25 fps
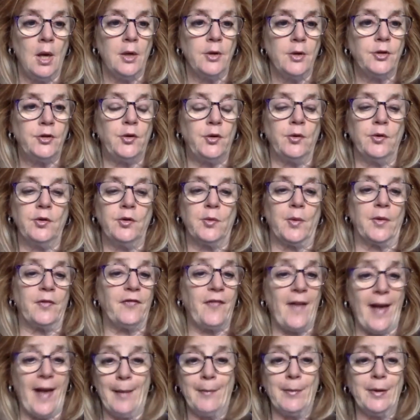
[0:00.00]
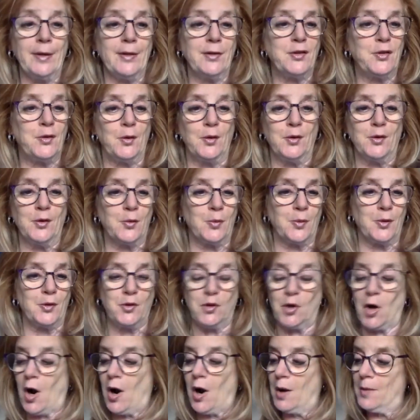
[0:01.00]
students with families, students with
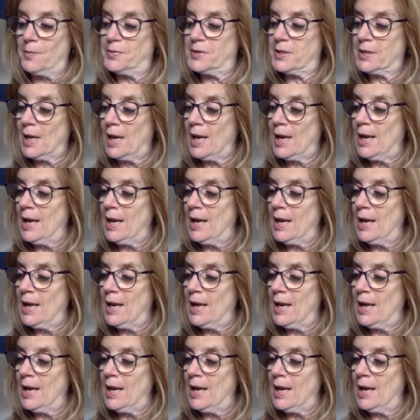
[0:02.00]
jobs,